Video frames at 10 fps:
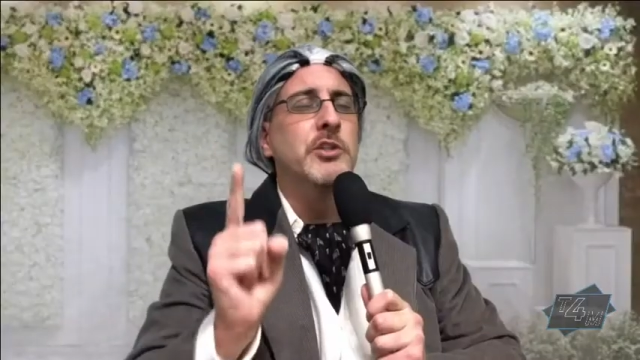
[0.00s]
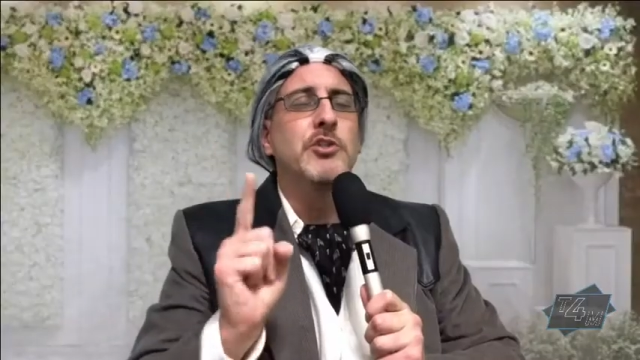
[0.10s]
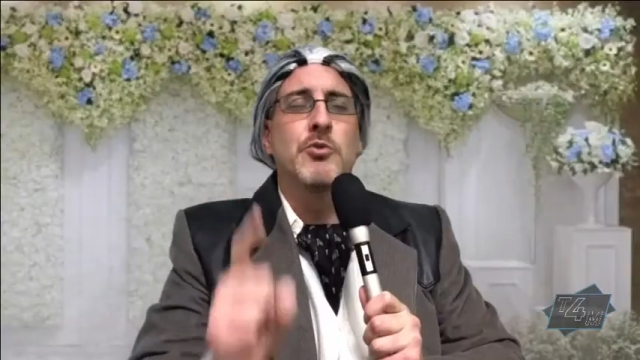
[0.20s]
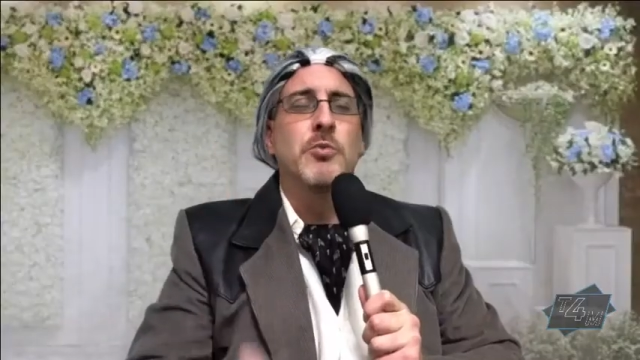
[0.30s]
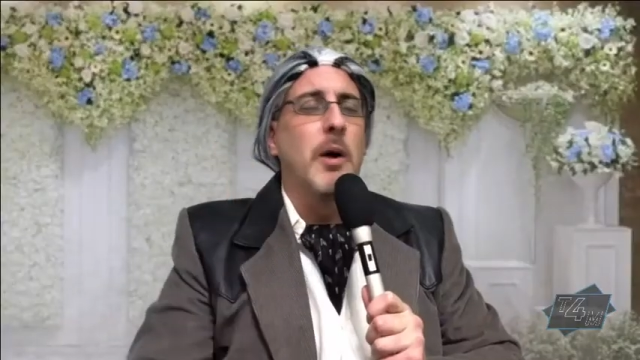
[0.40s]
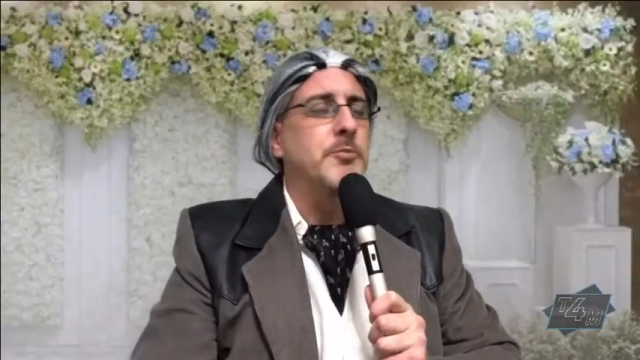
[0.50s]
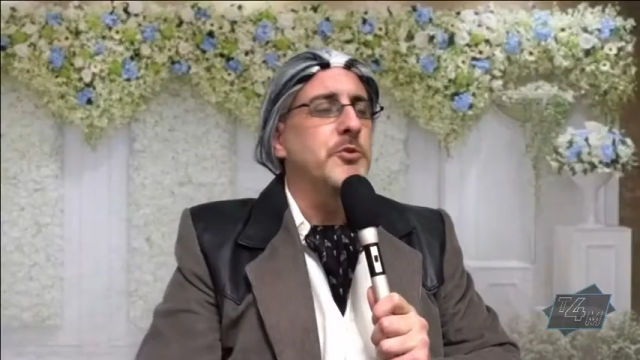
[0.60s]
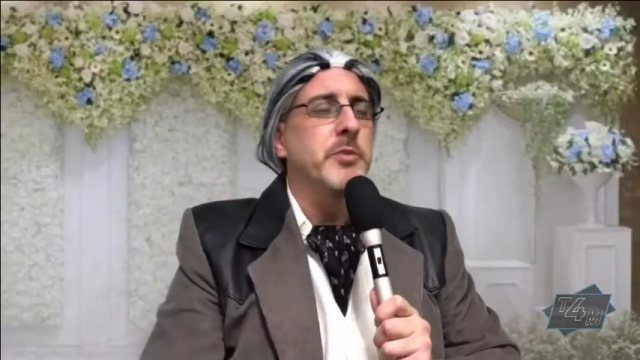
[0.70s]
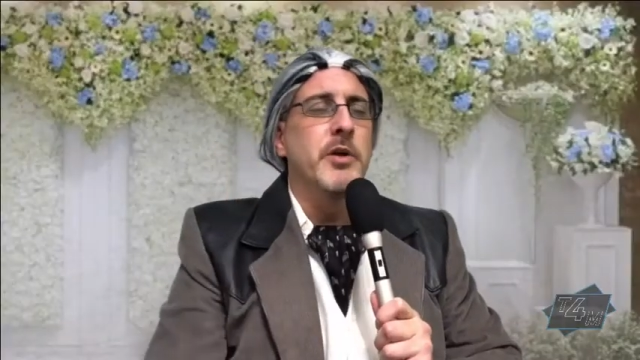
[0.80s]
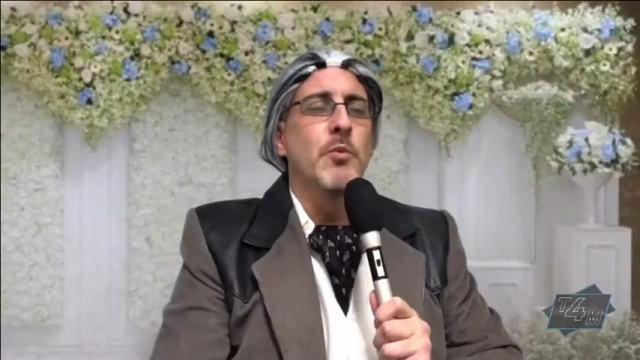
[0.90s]

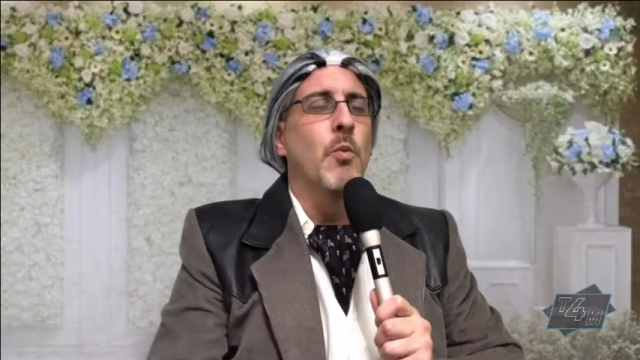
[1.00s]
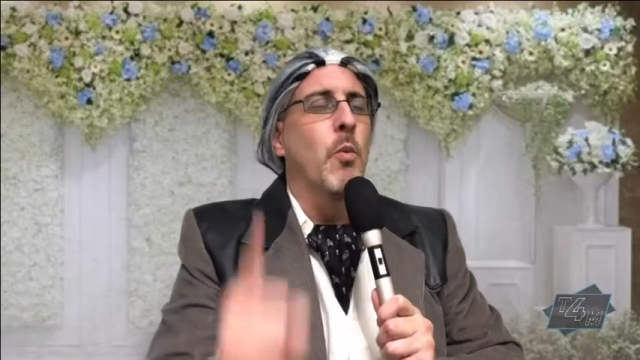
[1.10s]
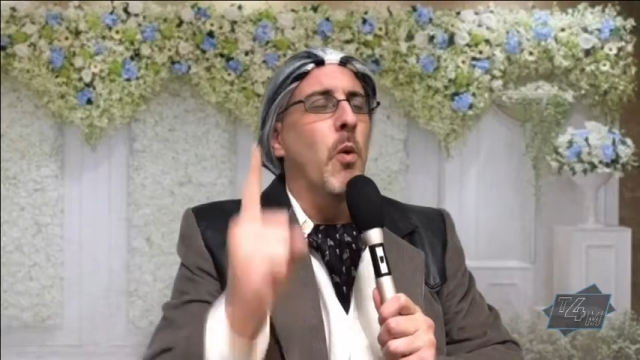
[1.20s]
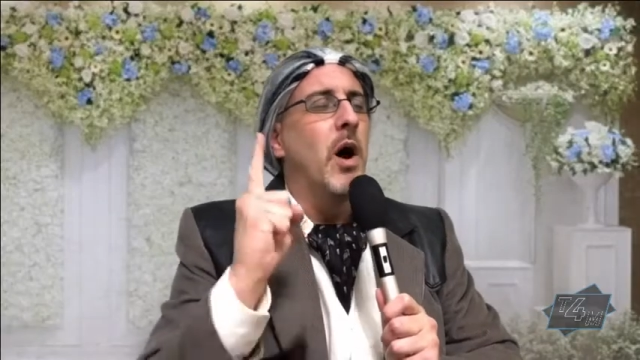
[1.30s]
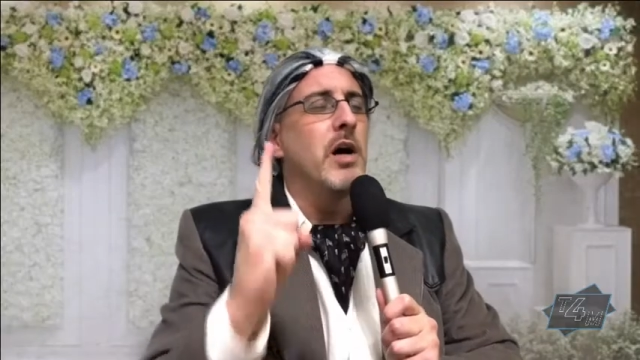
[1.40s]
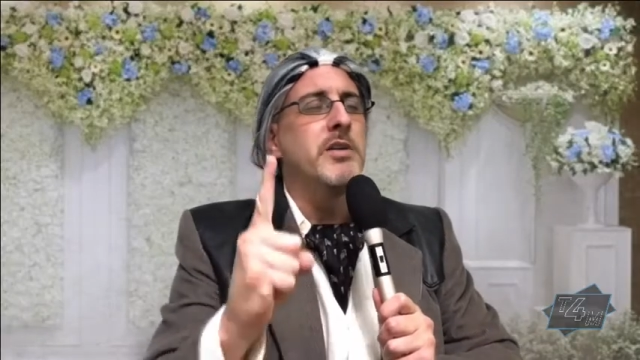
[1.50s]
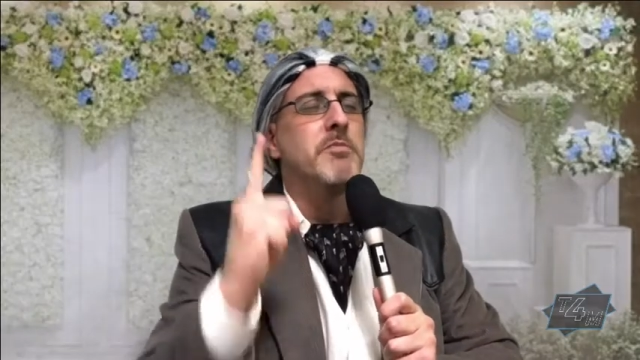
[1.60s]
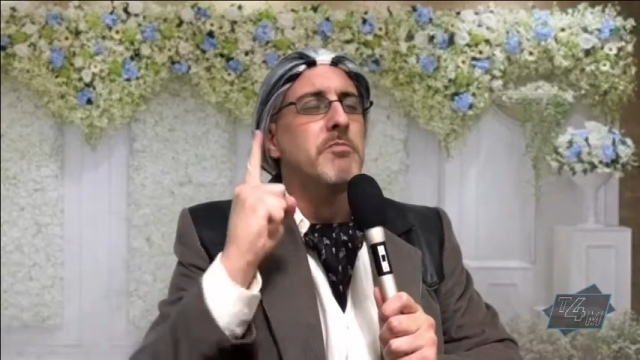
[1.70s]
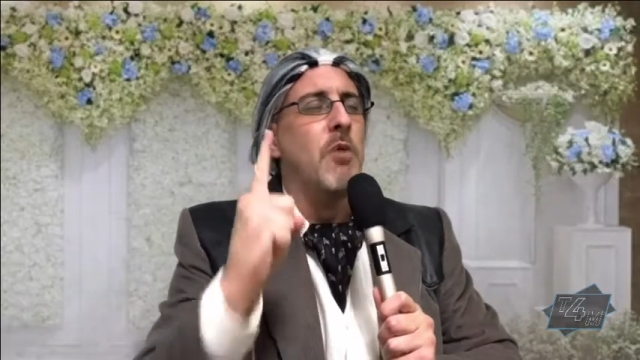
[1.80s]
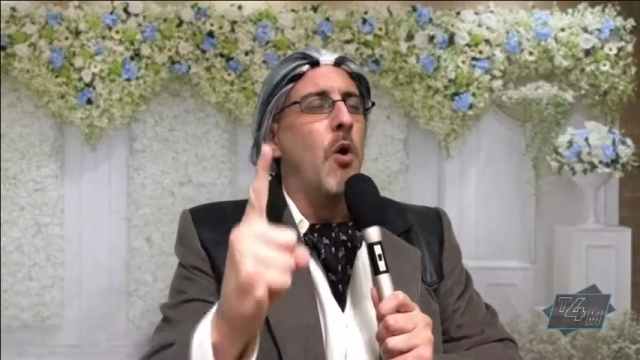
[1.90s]
interrupt me one
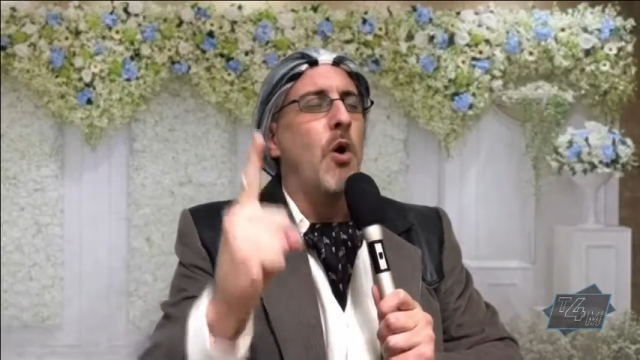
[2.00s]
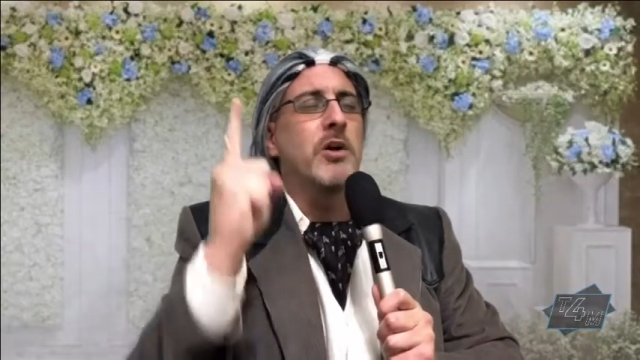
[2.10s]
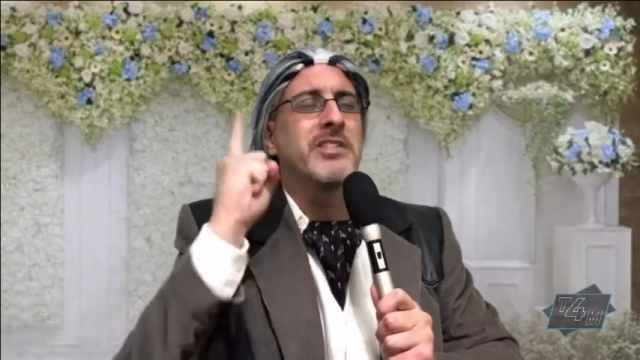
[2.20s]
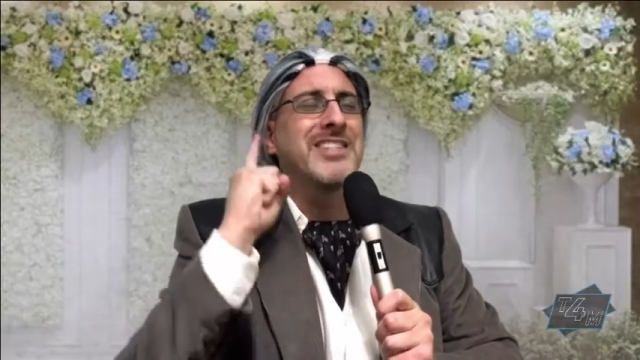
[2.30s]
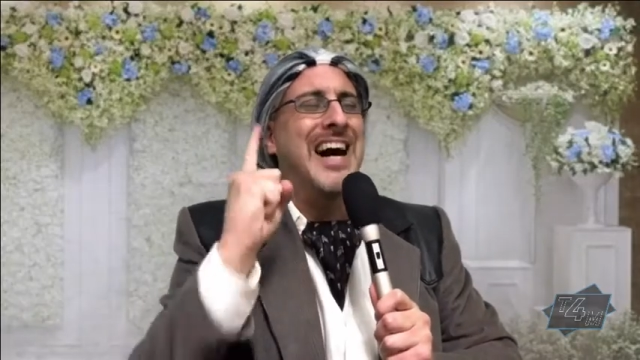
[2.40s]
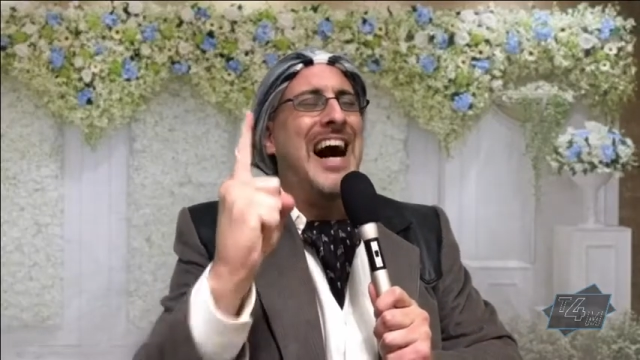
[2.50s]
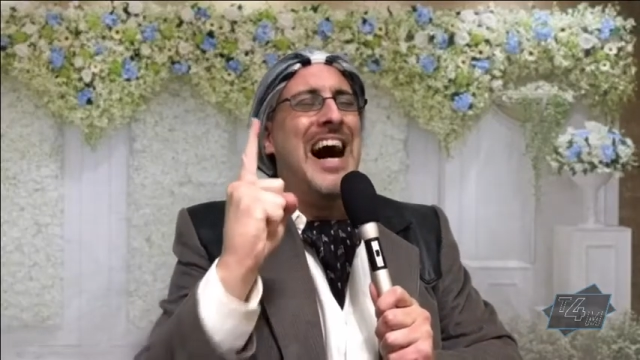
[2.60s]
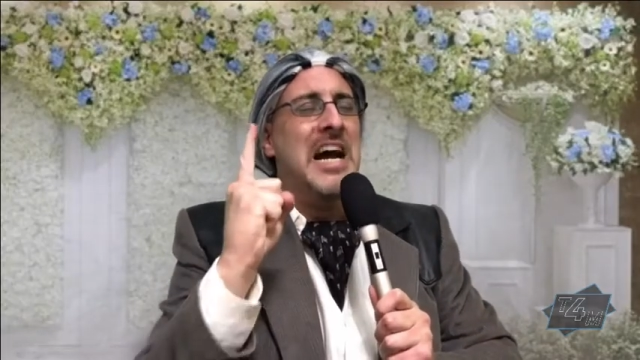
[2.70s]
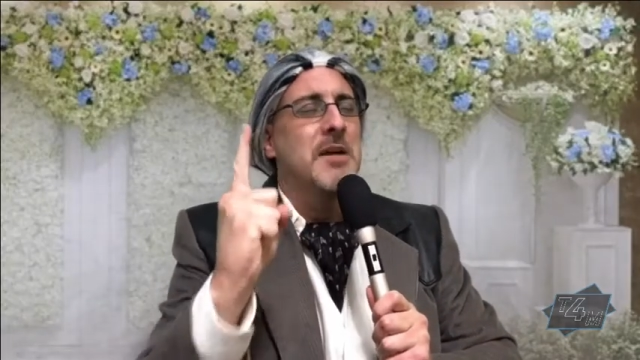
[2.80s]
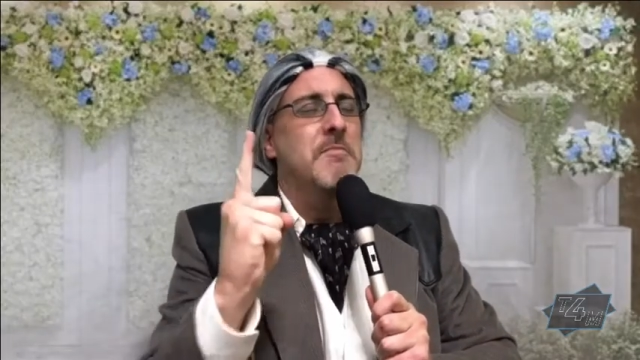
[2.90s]
more
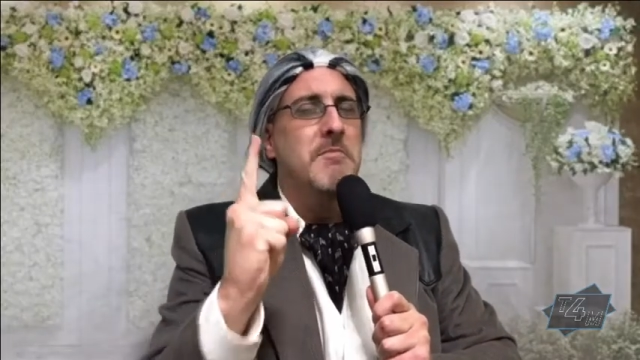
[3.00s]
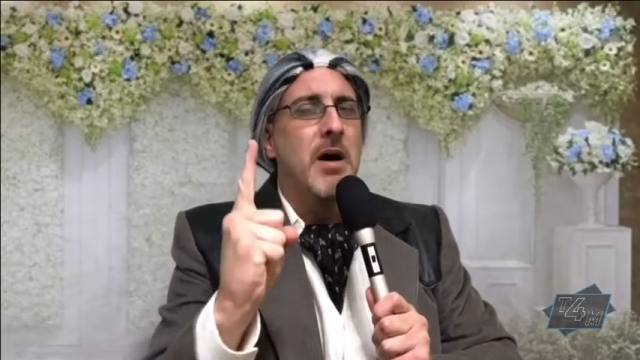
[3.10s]
time,